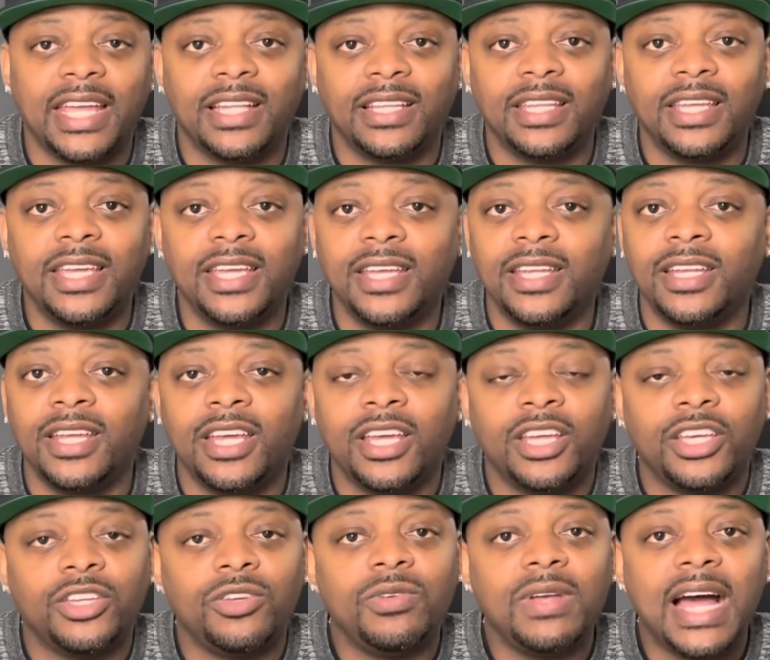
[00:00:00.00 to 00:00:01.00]
And then
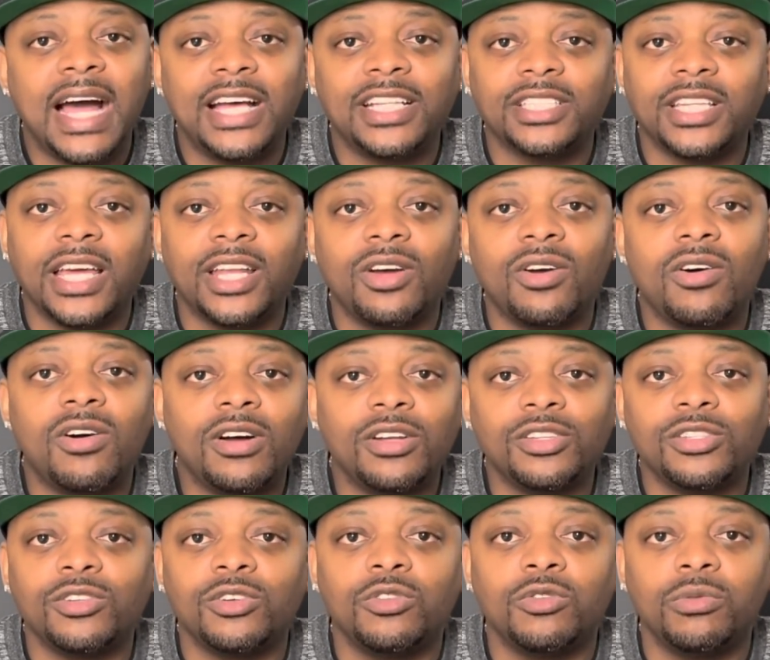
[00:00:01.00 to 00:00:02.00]
you guys got to
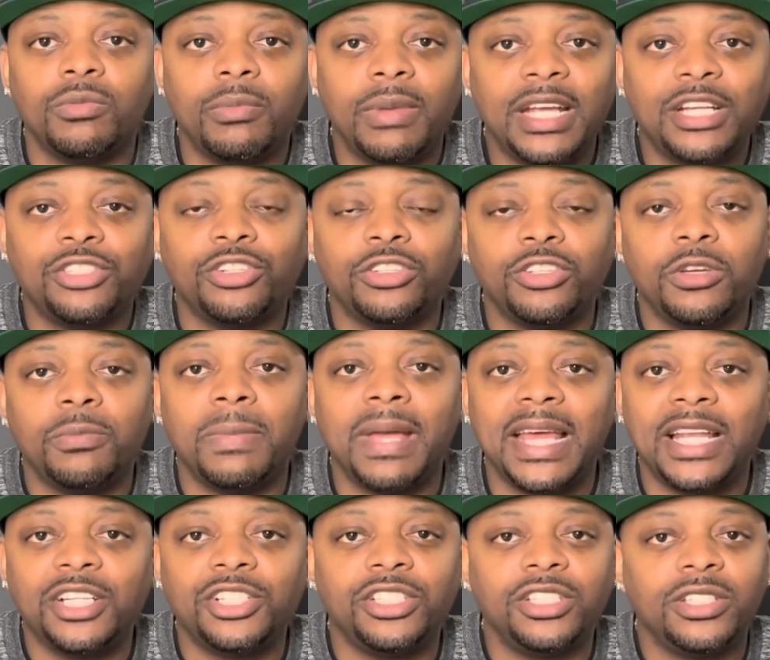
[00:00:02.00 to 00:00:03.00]
also make sure you're
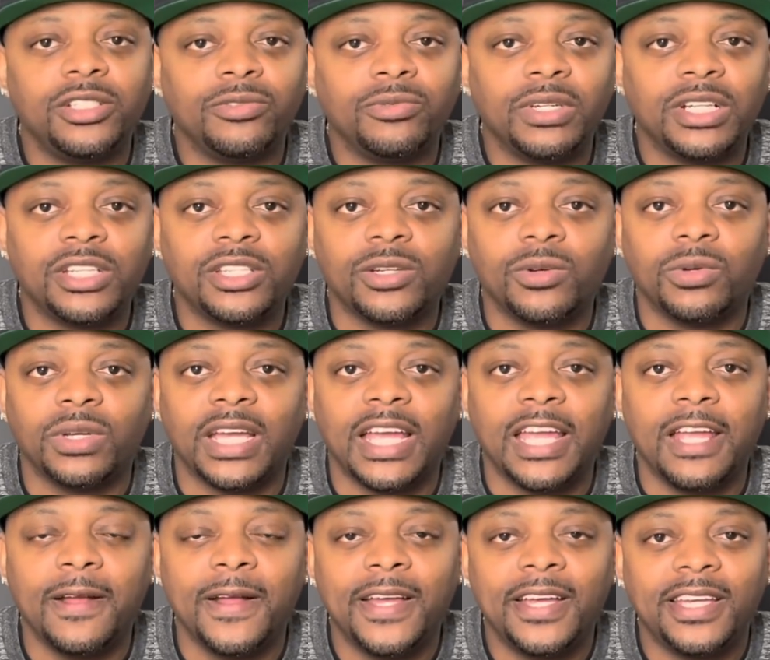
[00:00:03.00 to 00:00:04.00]
managing your risk, okay?